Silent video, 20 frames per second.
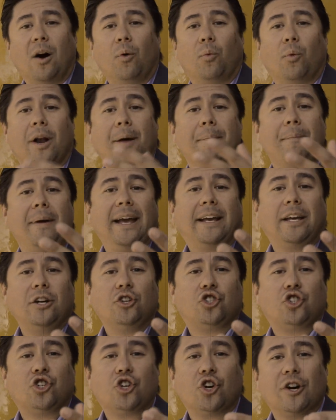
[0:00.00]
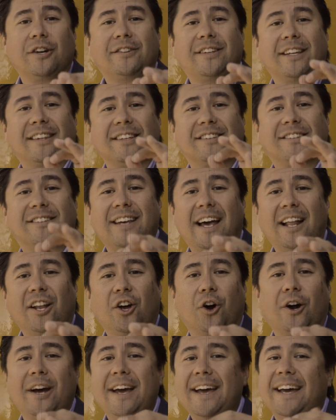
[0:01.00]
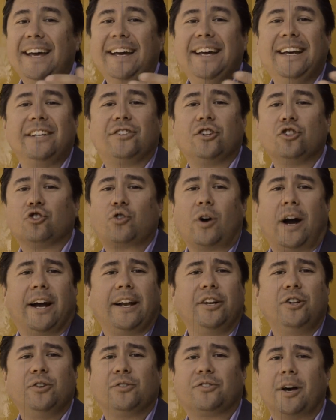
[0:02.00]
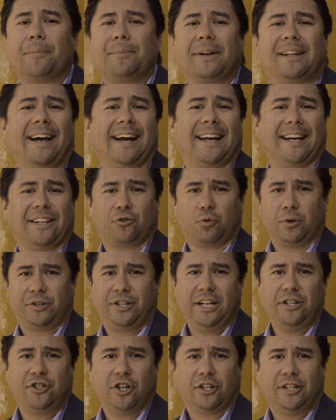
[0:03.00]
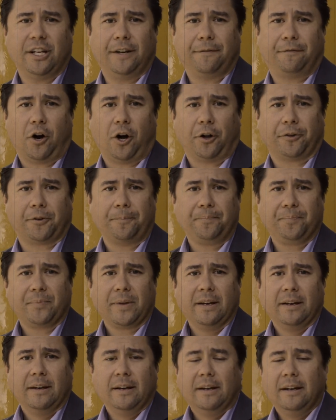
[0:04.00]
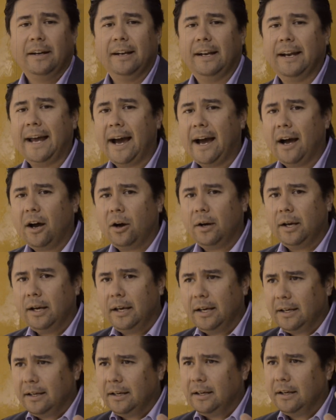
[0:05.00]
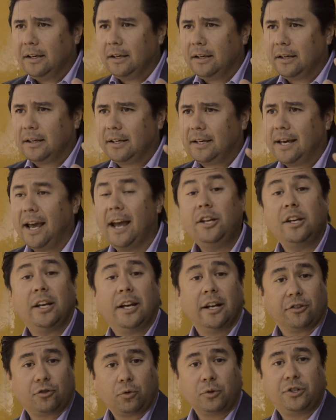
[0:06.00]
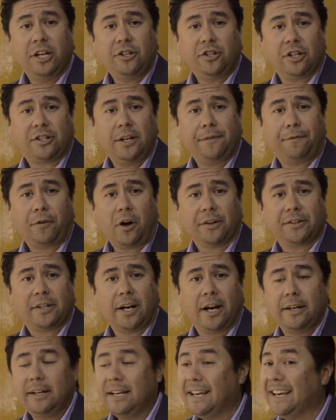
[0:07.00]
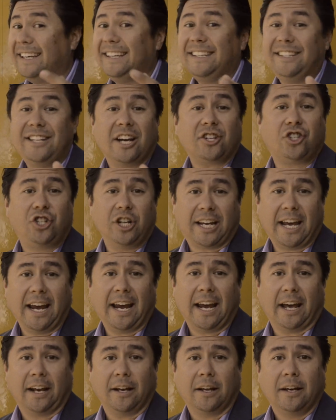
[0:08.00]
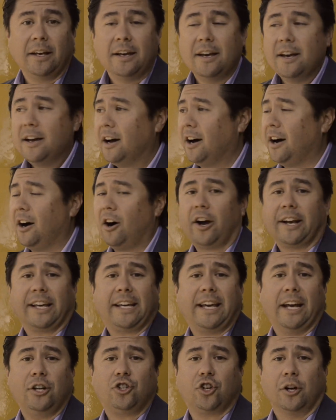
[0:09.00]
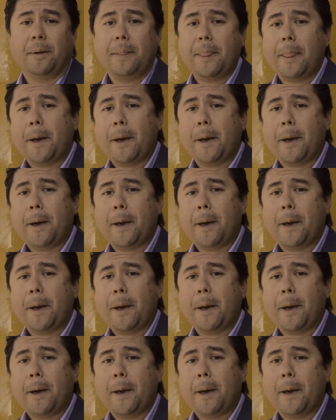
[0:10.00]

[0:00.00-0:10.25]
What I'm making sure is that the seller isn't trying to do something like a strategic default. Now, can you get a strategic default done? Yes, you can uh, on occasion.